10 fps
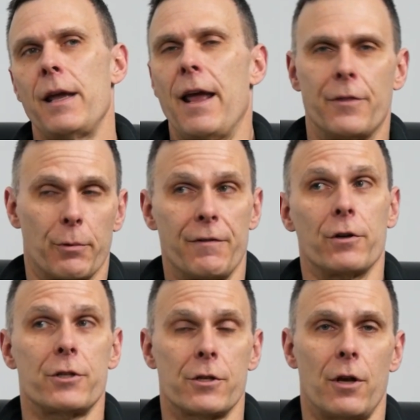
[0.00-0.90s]
And the
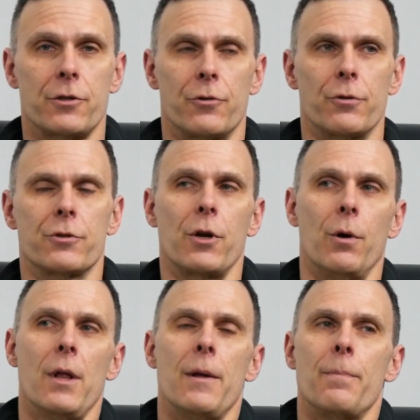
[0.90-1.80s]
reverse is also true.
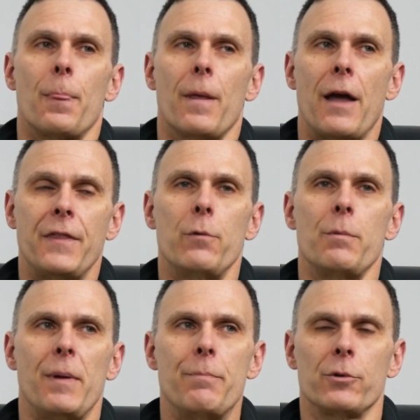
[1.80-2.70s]
So I think
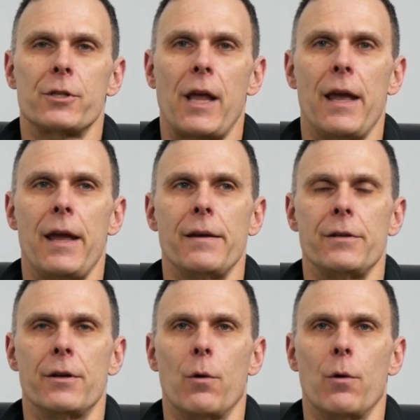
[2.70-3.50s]
when people say,